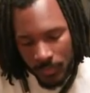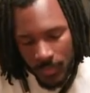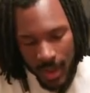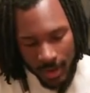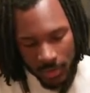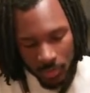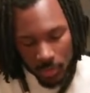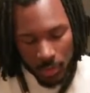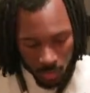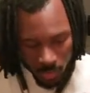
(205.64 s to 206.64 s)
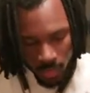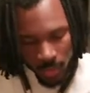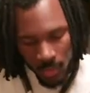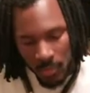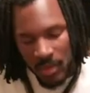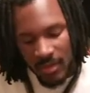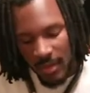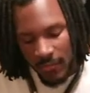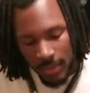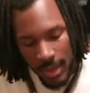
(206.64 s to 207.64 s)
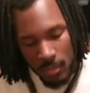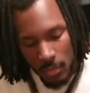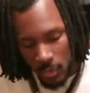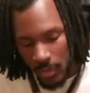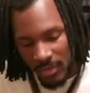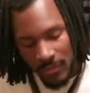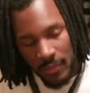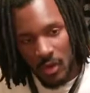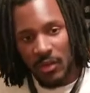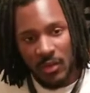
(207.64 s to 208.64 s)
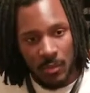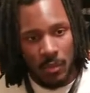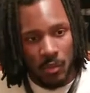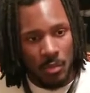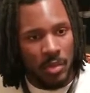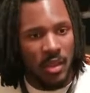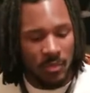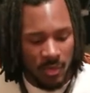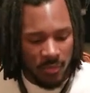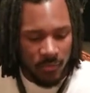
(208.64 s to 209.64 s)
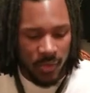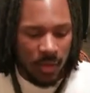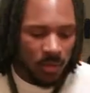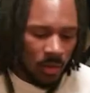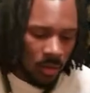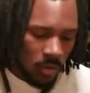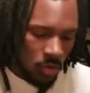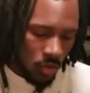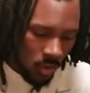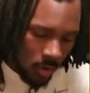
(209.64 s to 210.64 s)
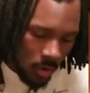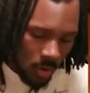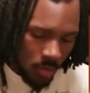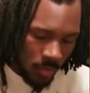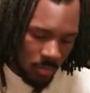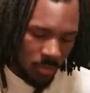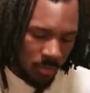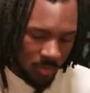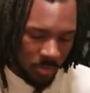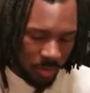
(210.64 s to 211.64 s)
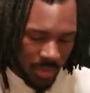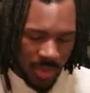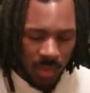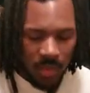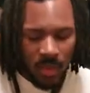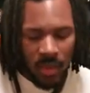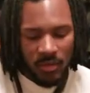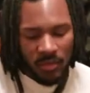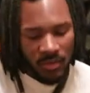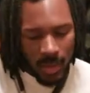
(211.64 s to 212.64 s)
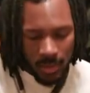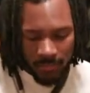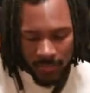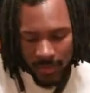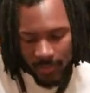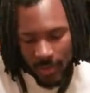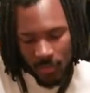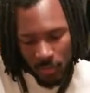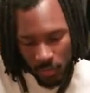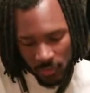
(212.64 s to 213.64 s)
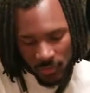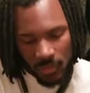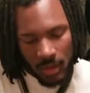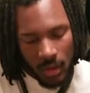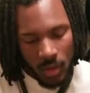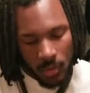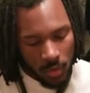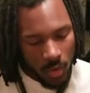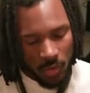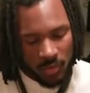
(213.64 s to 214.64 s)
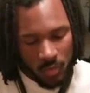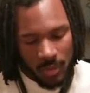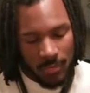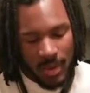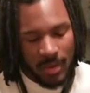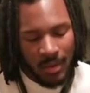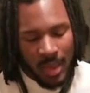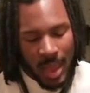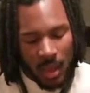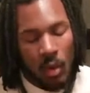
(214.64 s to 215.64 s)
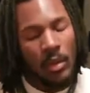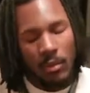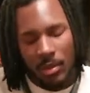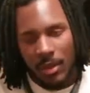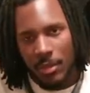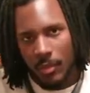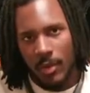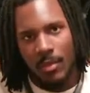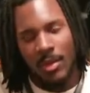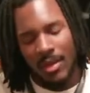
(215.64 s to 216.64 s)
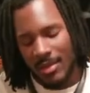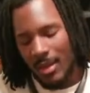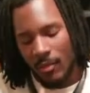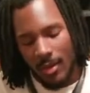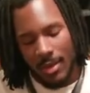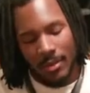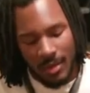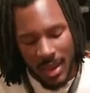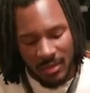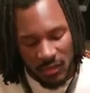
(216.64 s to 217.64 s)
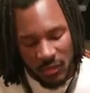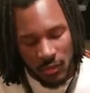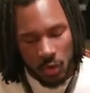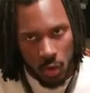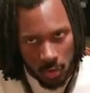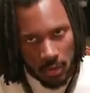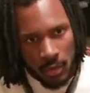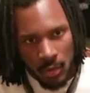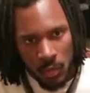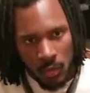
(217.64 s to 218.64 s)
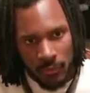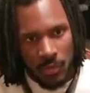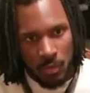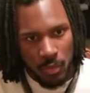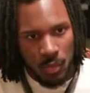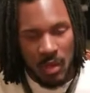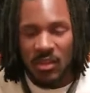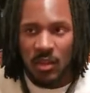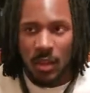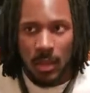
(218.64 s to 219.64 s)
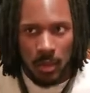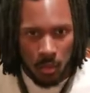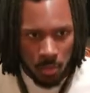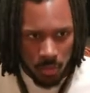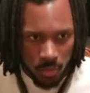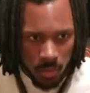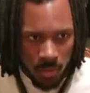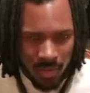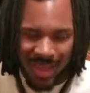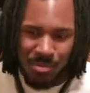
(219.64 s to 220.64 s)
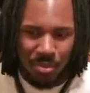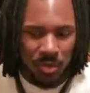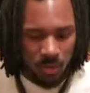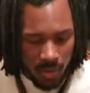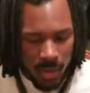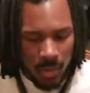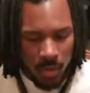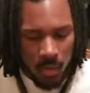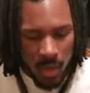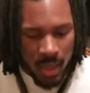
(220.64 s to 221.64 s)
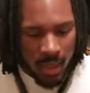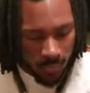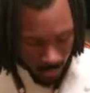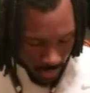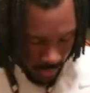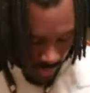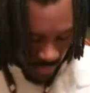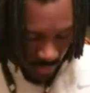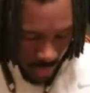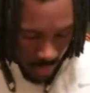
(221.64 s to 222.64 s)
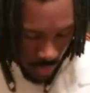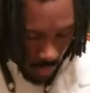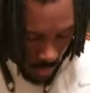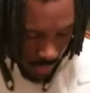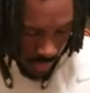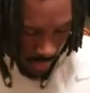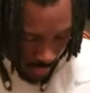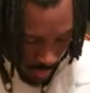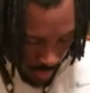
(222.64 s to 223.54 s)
out of the blue because I feel like blue is a very simple replacement effect. You draw a card when you put him in play. He's a solid 5k boost. He only costs 1 mana. I only play 3 because I'd rather not start with the blue. It's yellow-blue, not blue-yellow. And really the solid core of the deck